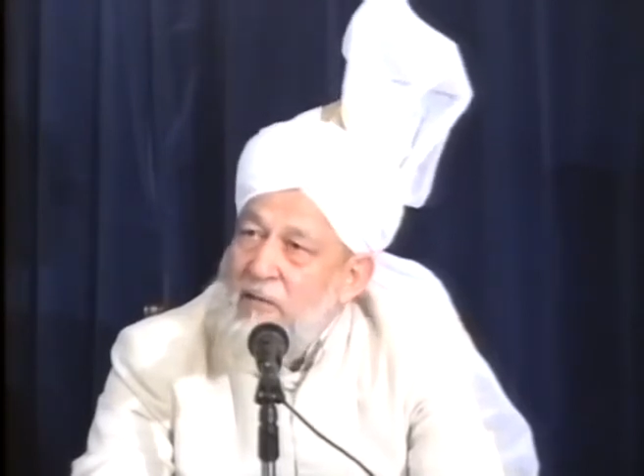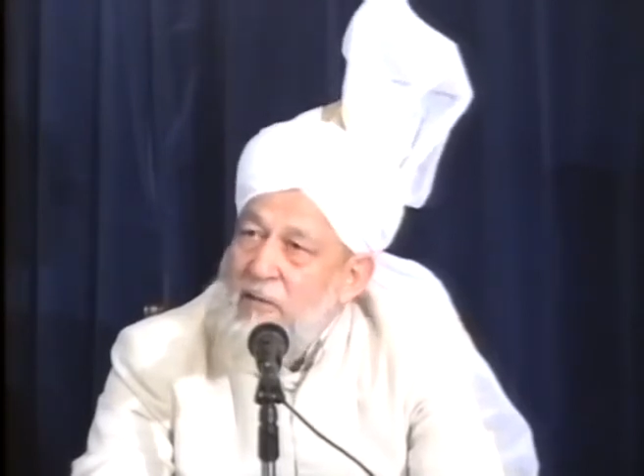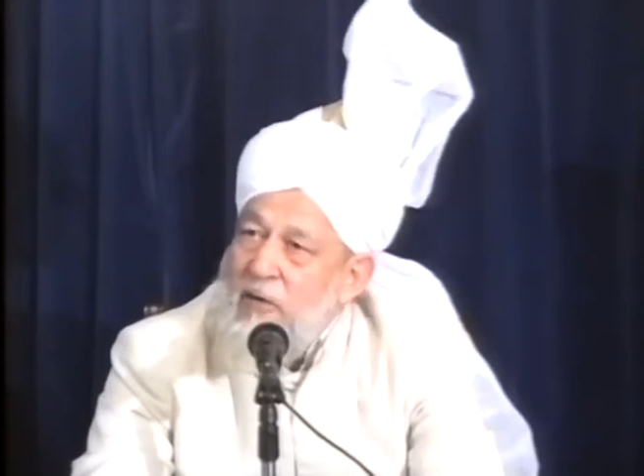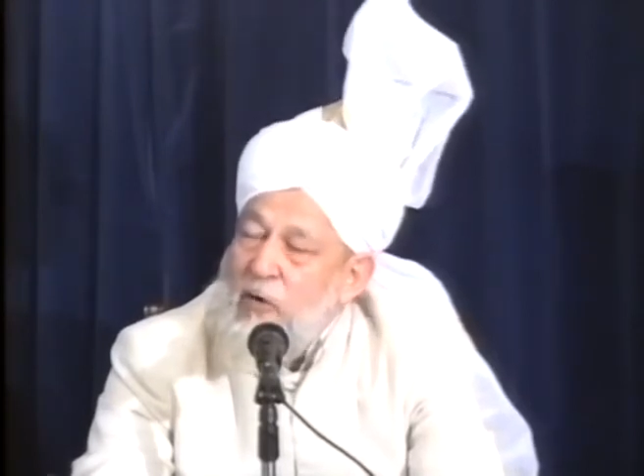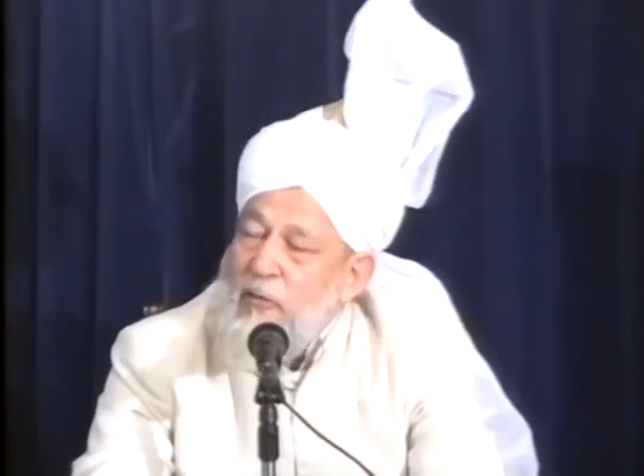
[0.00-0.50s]

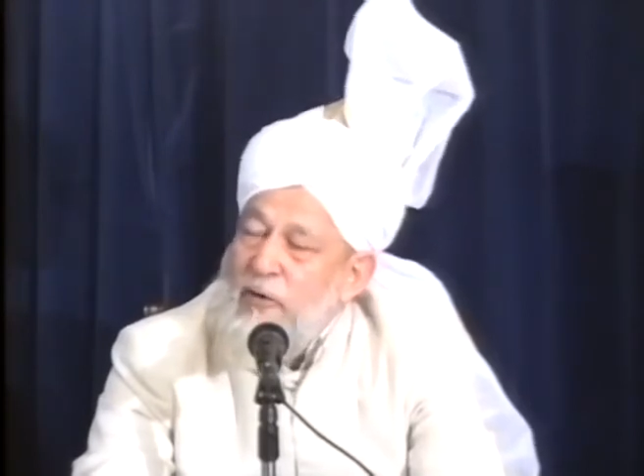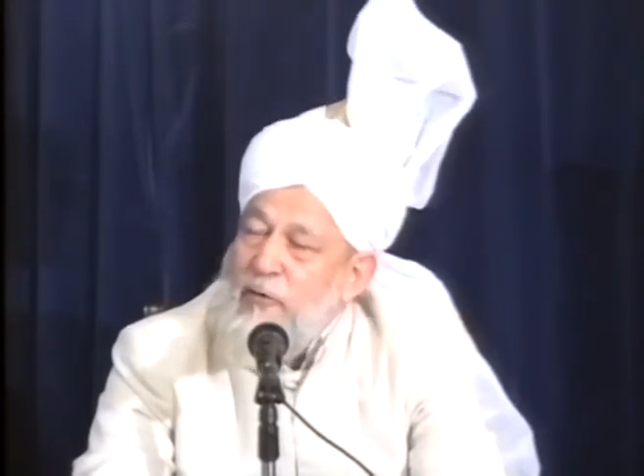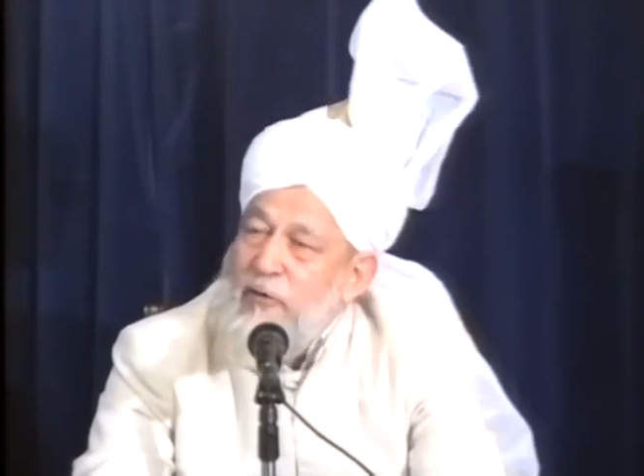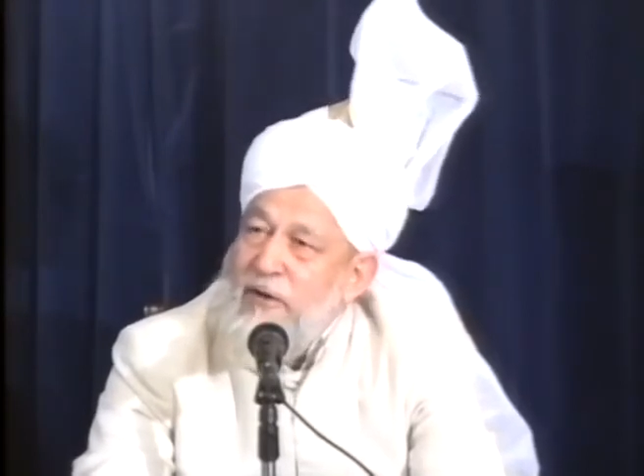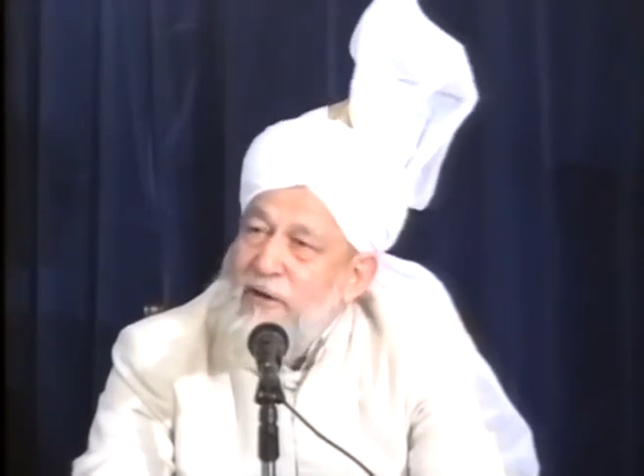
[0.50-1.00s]
but how many
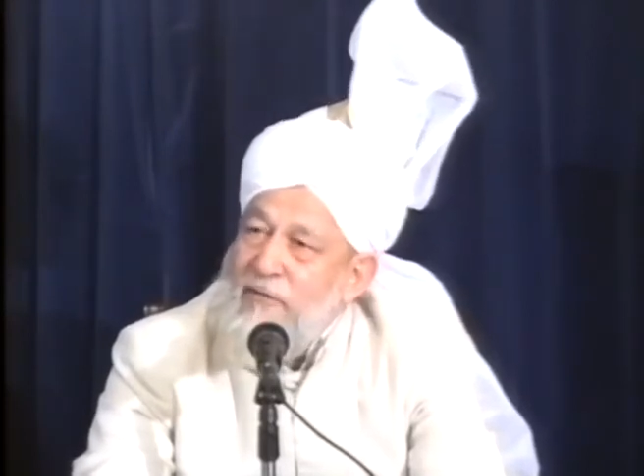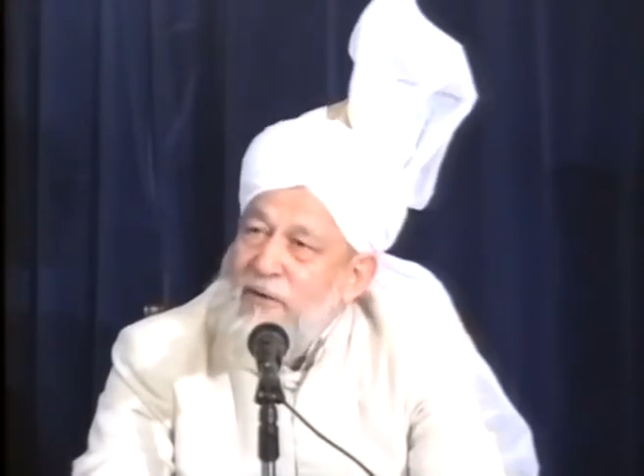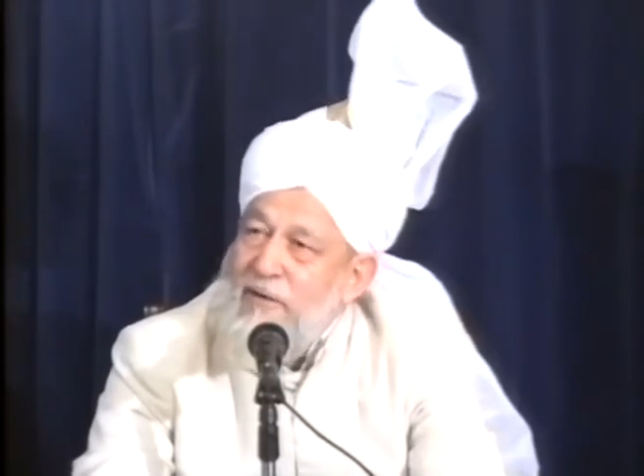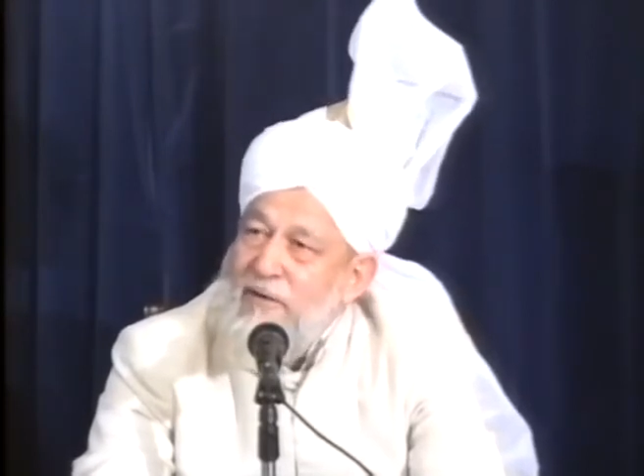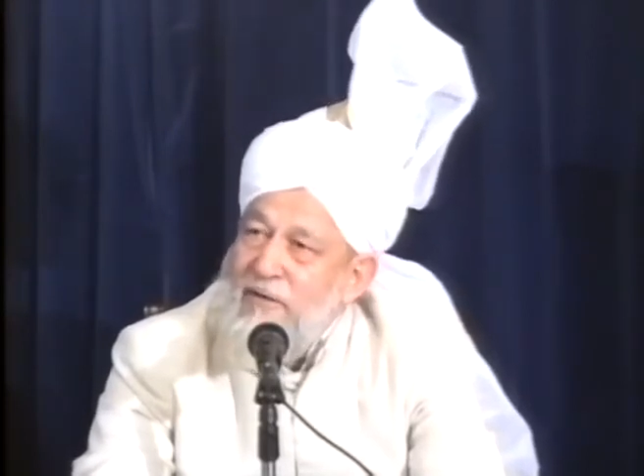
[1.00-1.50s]
could he
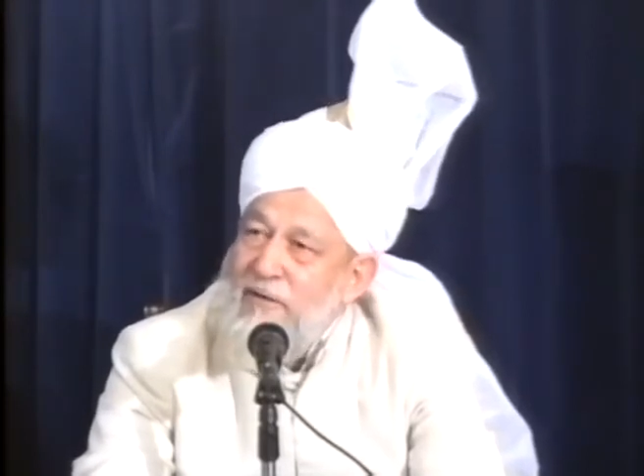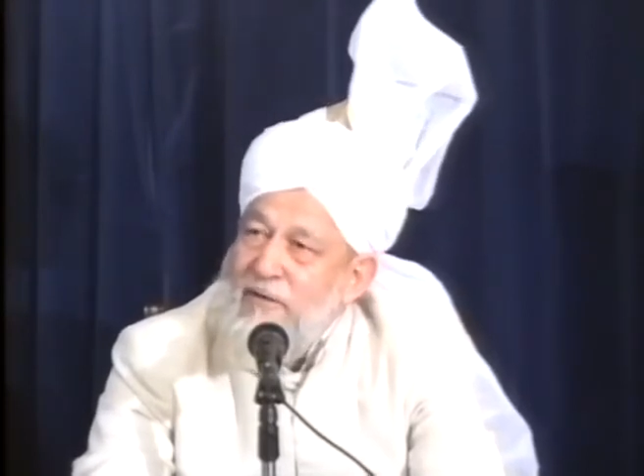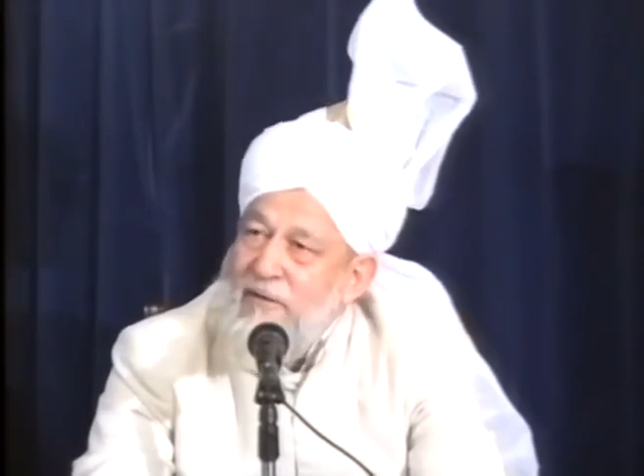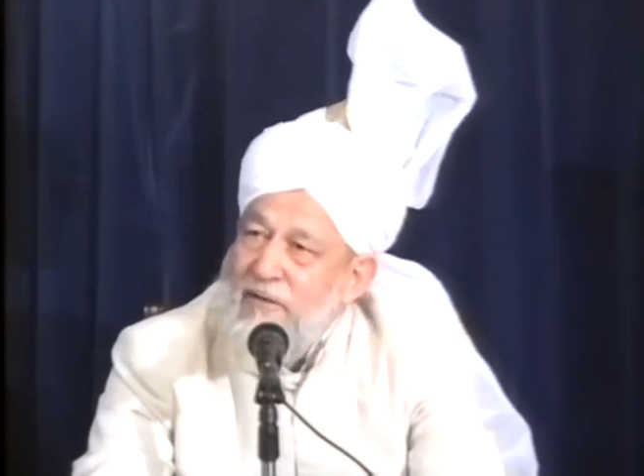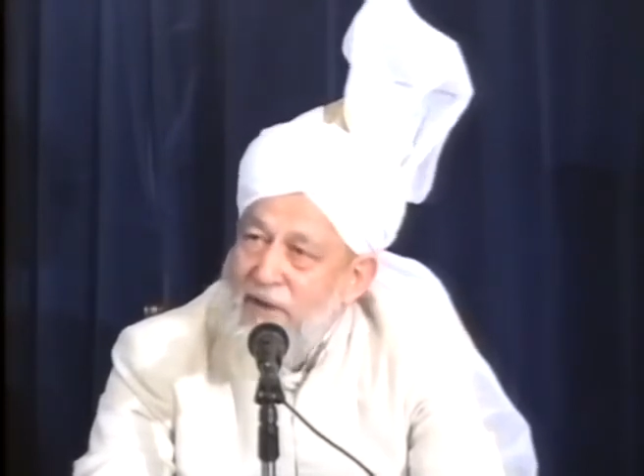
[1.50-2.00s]
convert?
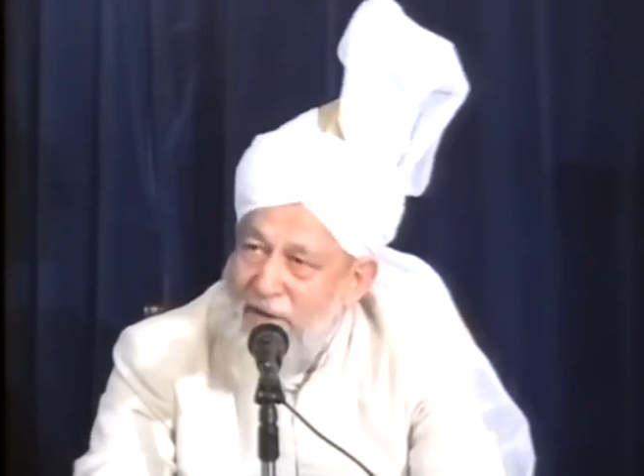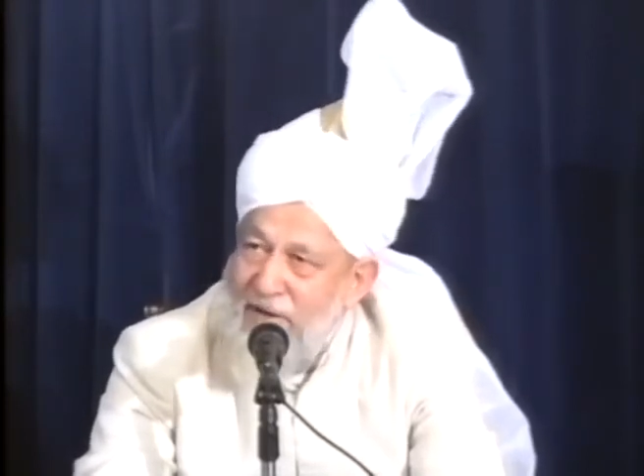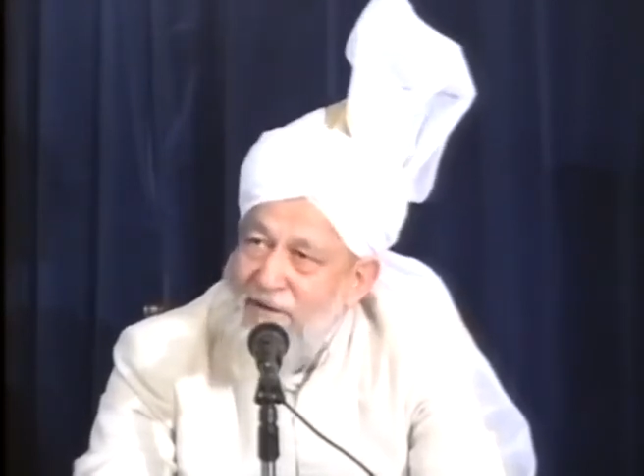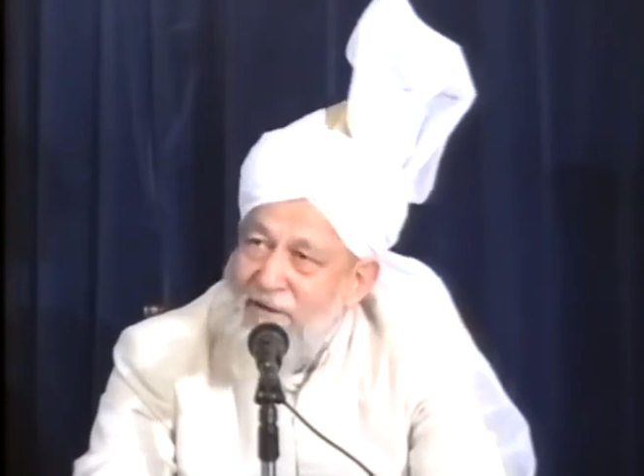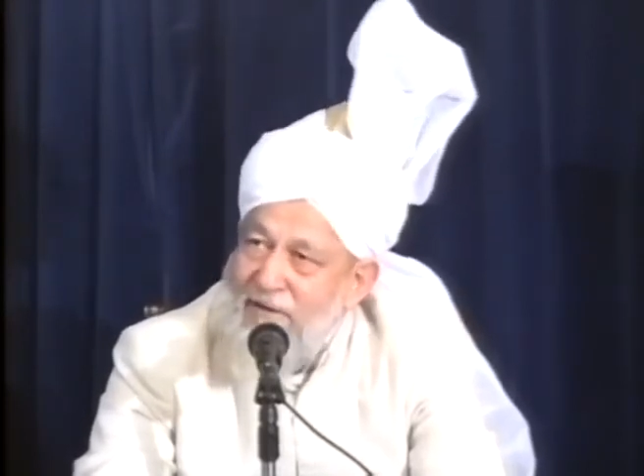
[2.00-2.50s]

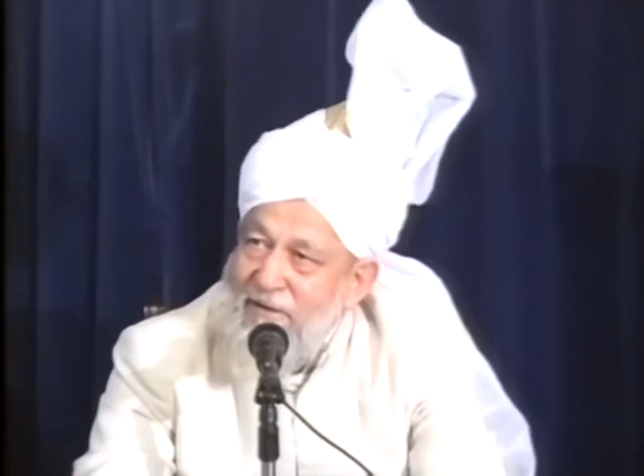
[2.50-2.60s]
Thirty?